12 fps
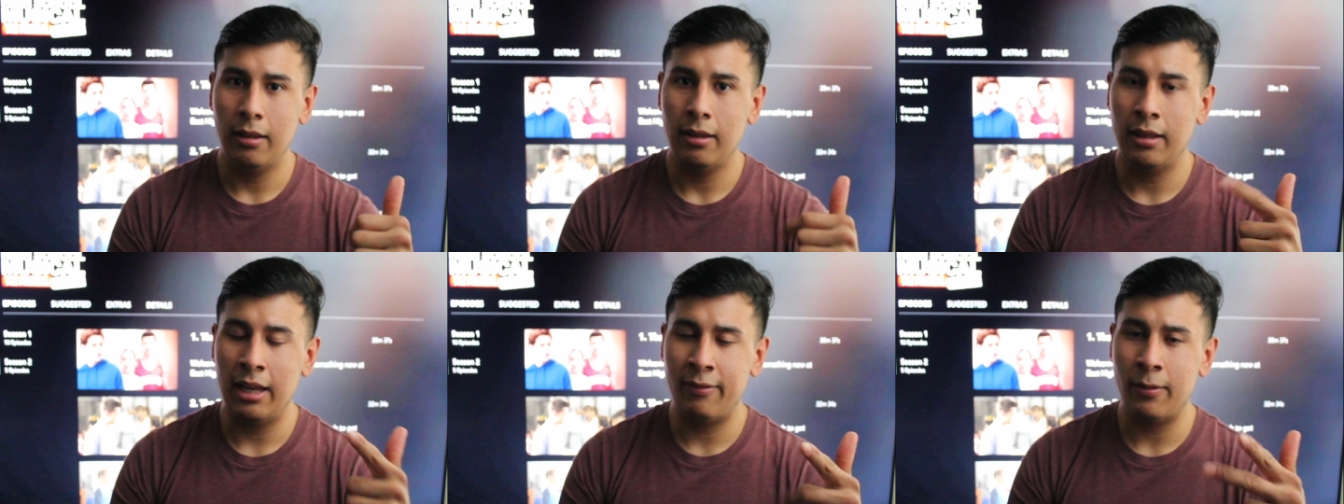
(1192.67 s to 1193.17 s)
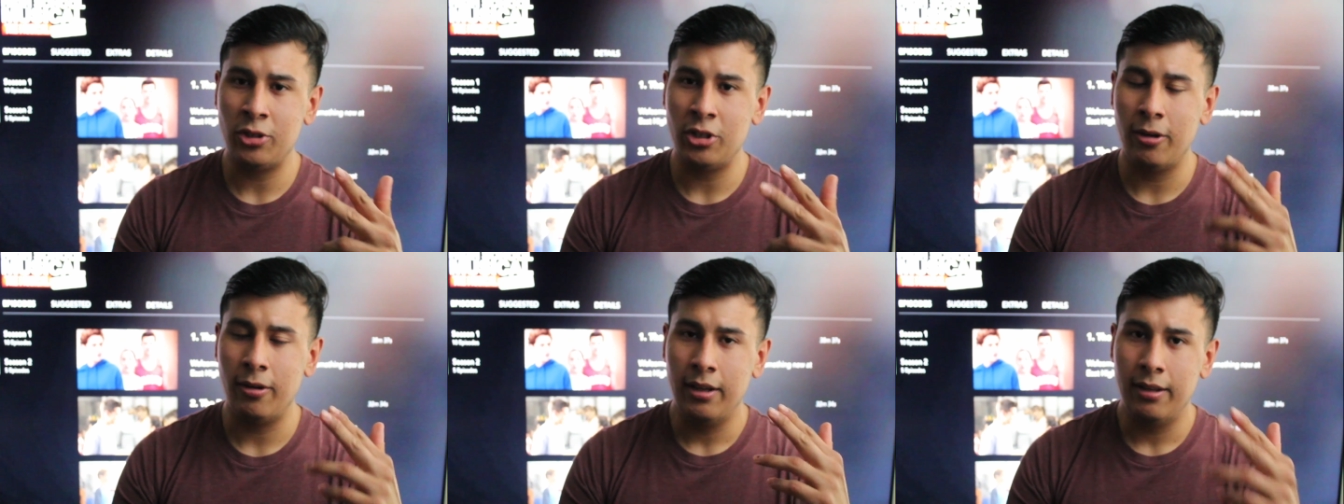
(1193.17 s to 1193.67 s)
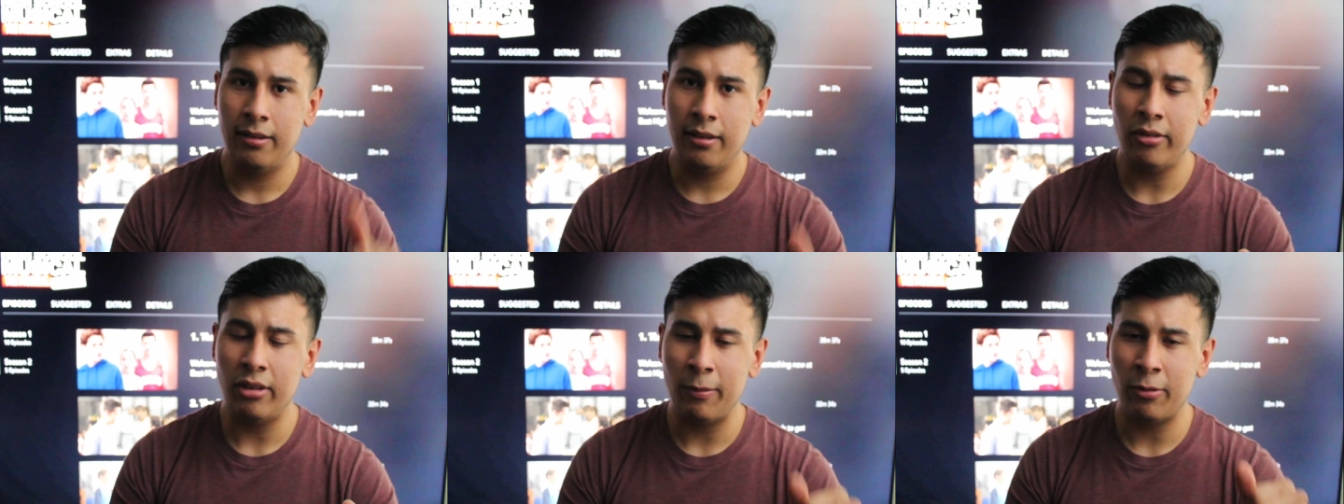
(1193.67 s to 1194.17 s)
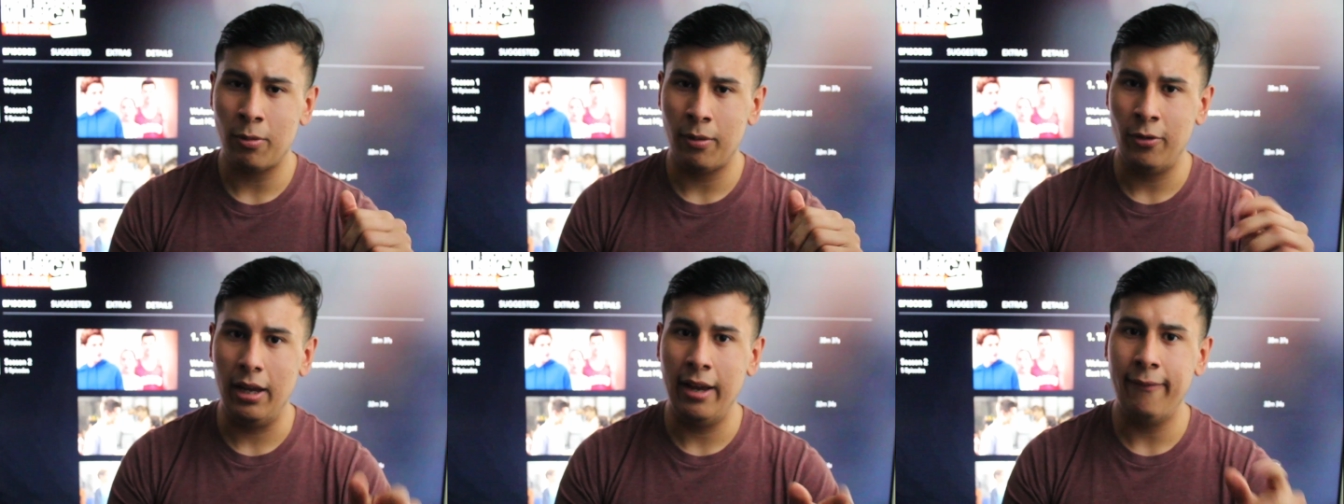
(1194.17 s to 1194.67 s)
Like, favorite, share this episode
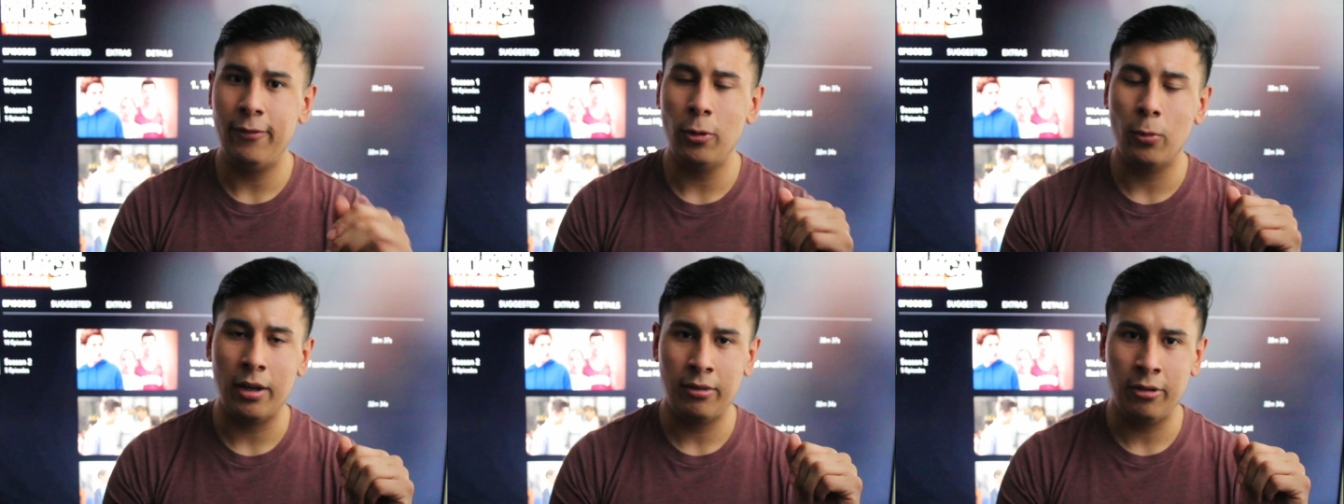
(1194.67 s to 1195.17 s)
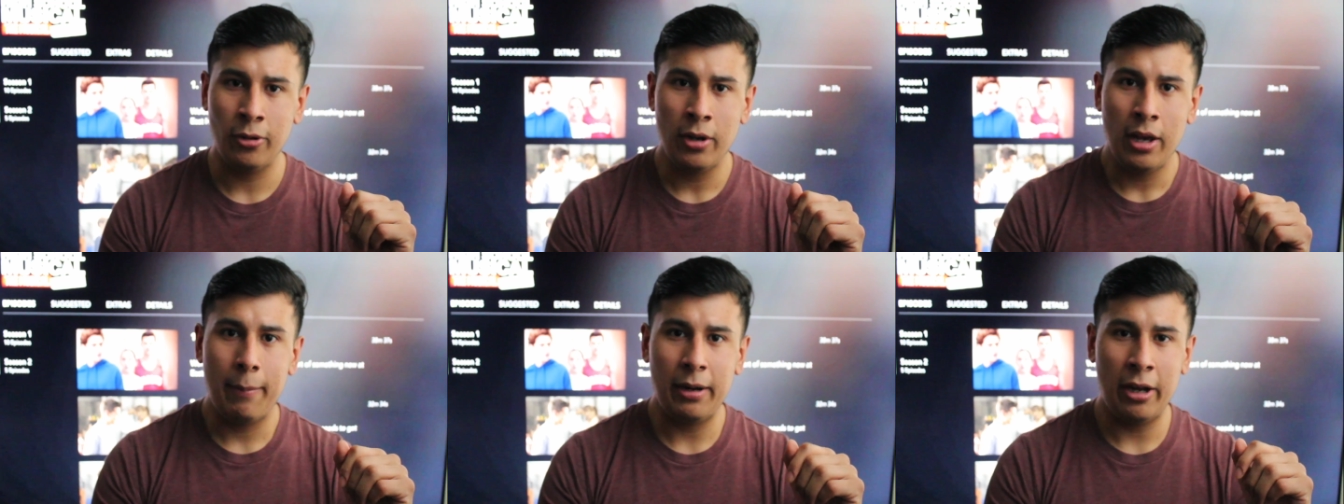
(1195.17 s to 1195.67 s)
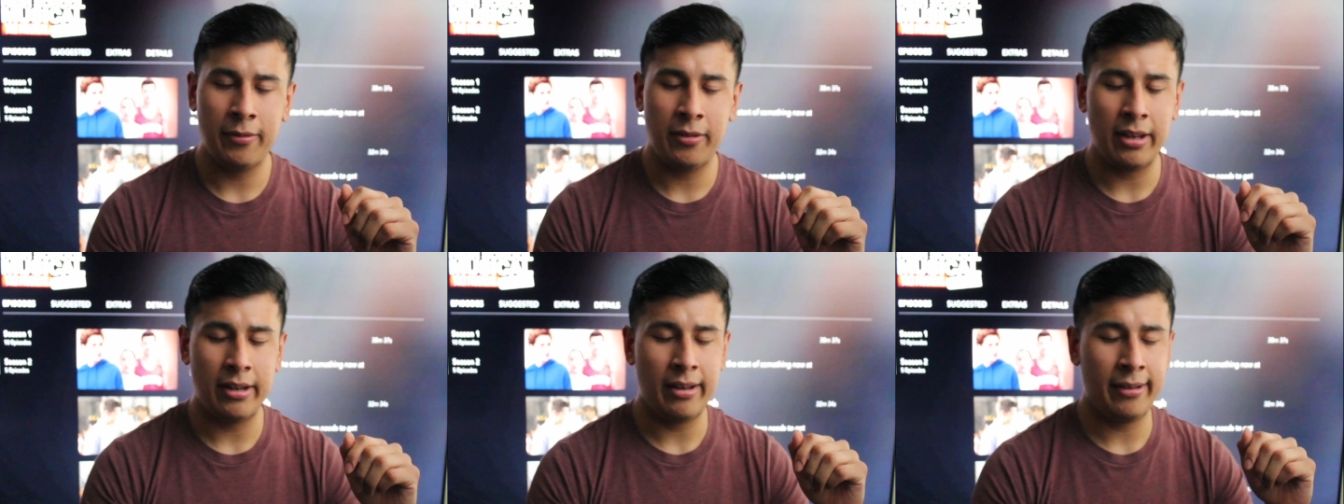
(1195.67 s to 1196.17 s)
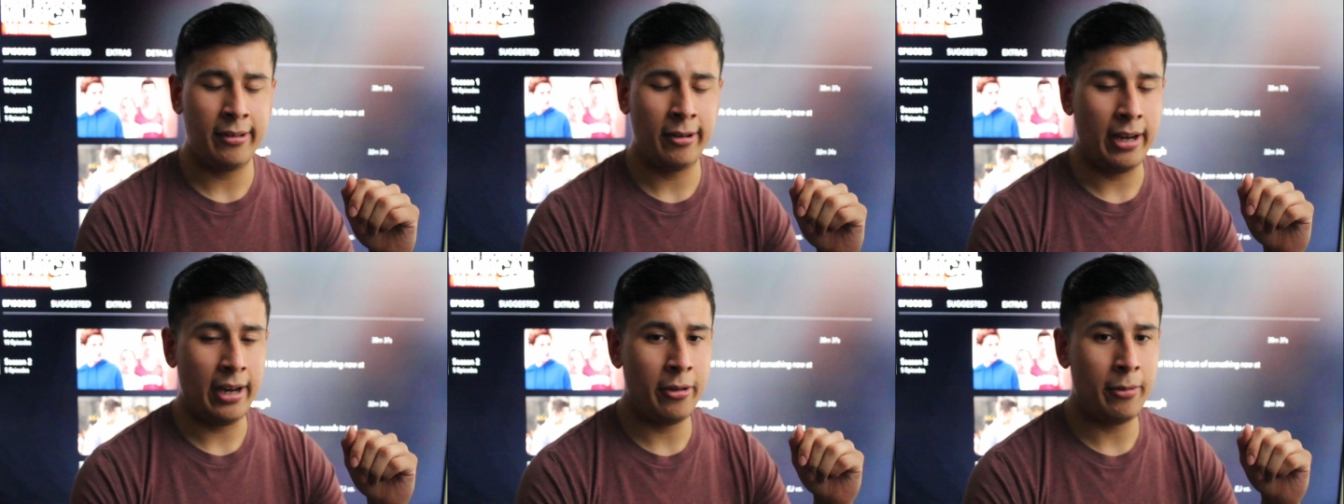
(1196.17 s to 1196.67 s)
review if you want to, but it helps us get it out there to
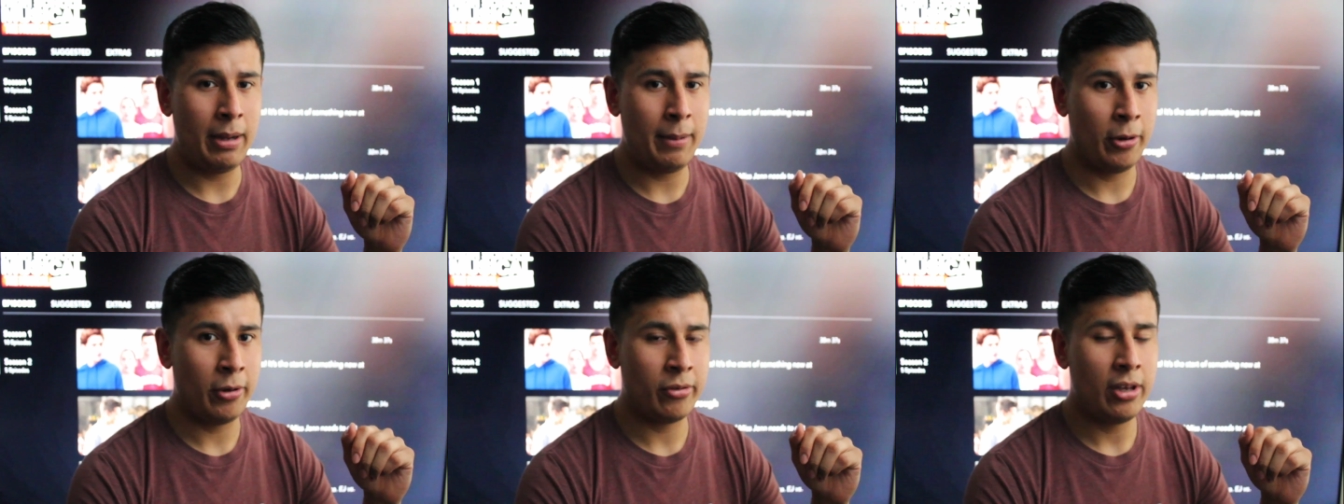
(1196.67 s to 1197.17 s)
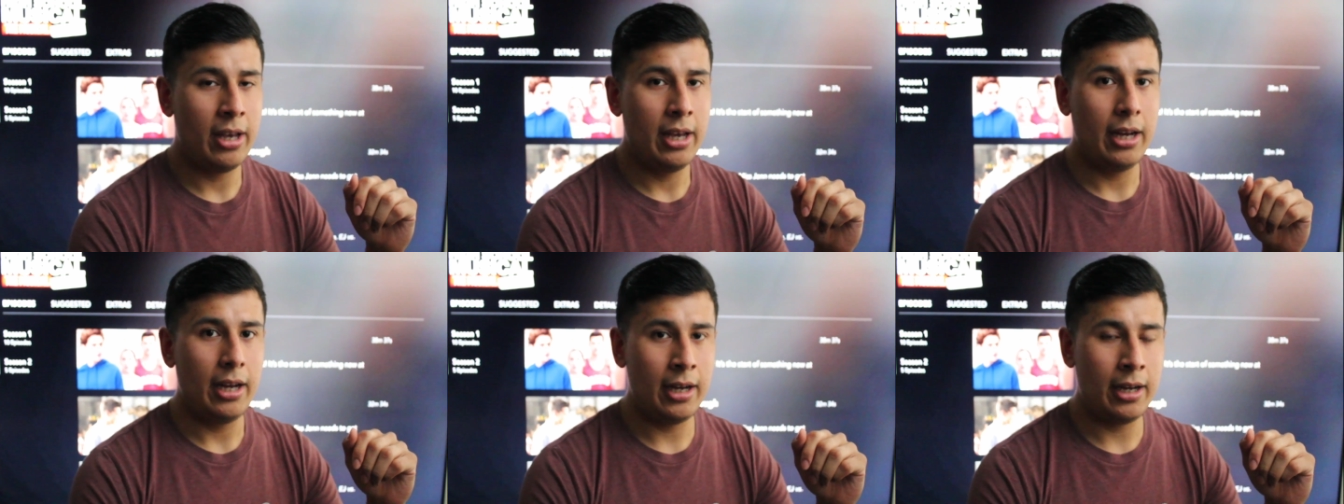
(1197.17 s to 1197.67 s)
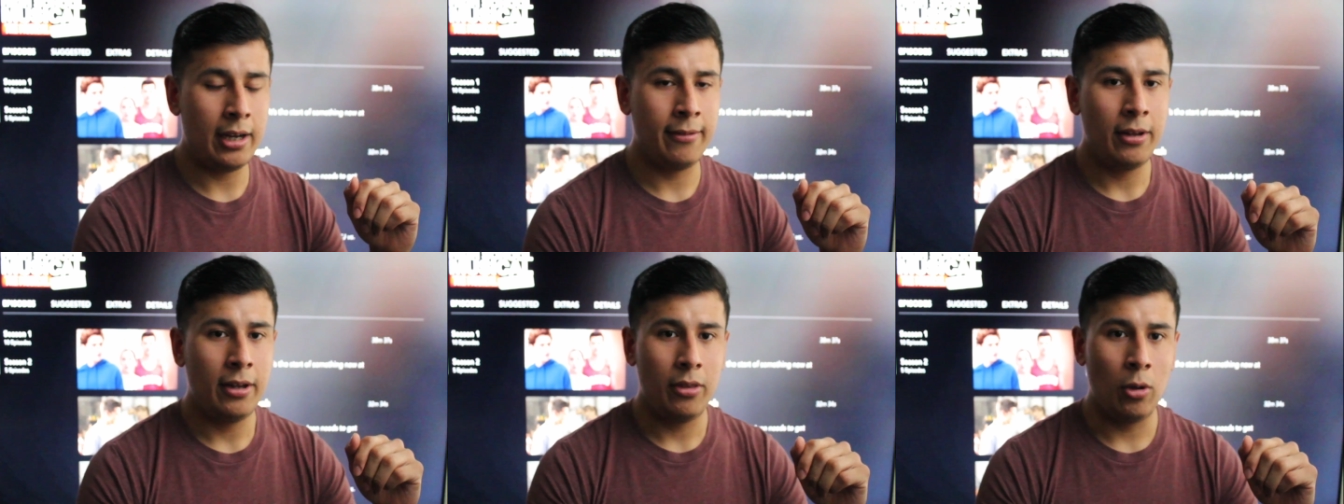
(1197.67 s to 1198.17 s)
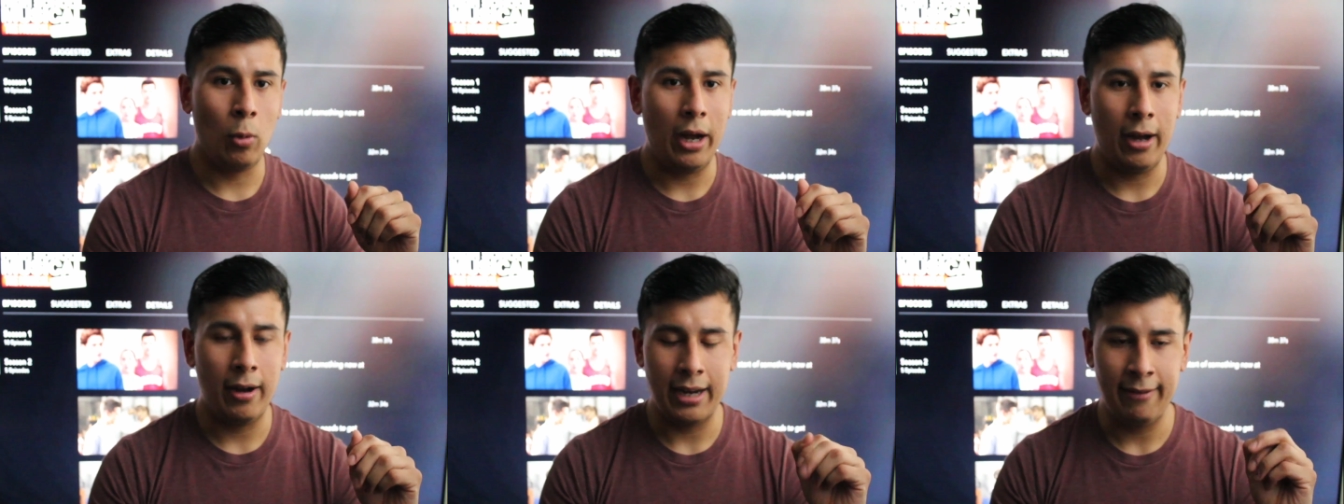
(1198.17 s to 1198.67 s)
other members of the
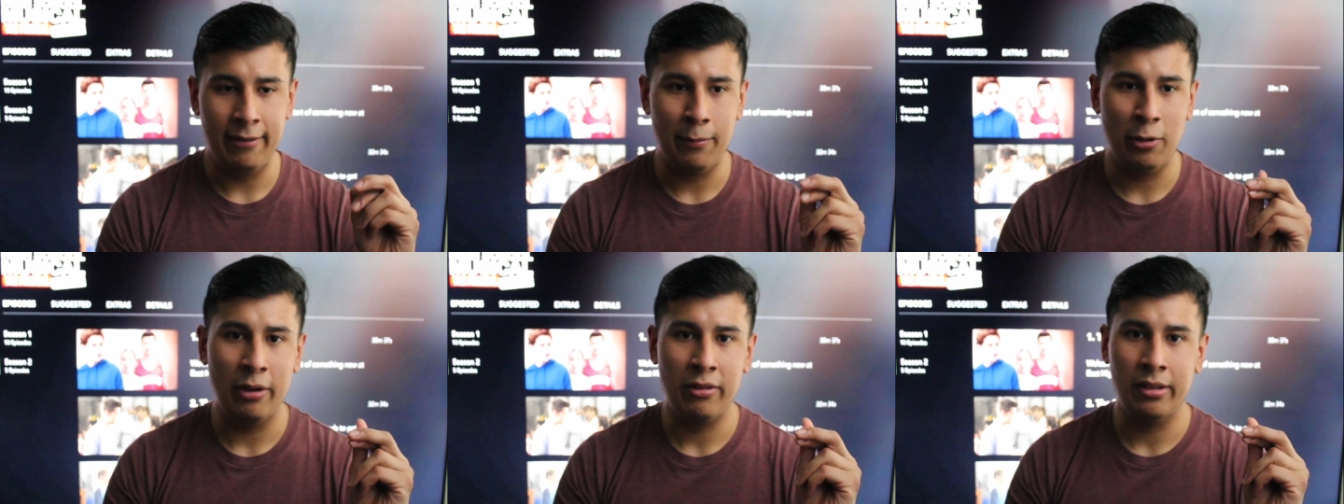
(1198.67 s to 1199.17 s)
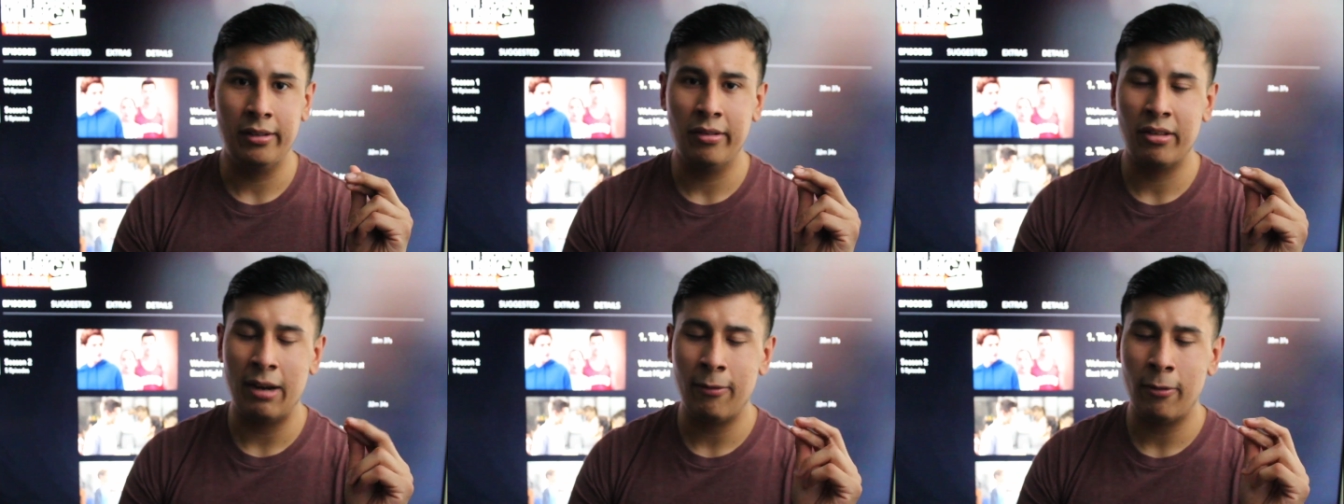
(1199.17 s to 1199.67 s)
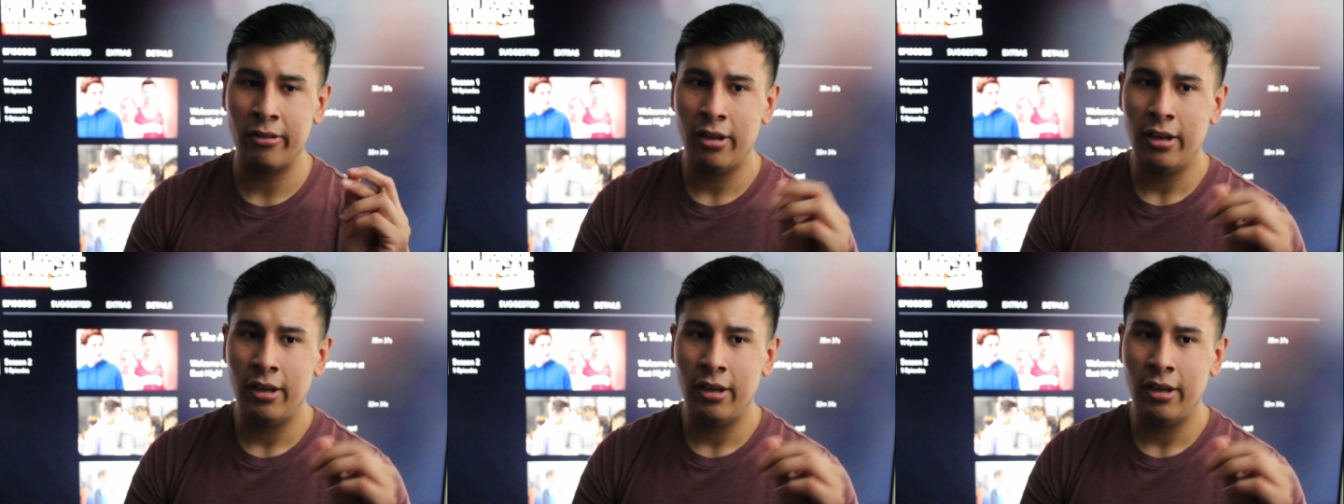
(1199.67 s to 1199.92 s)
Wildcat family, tells you to discover us,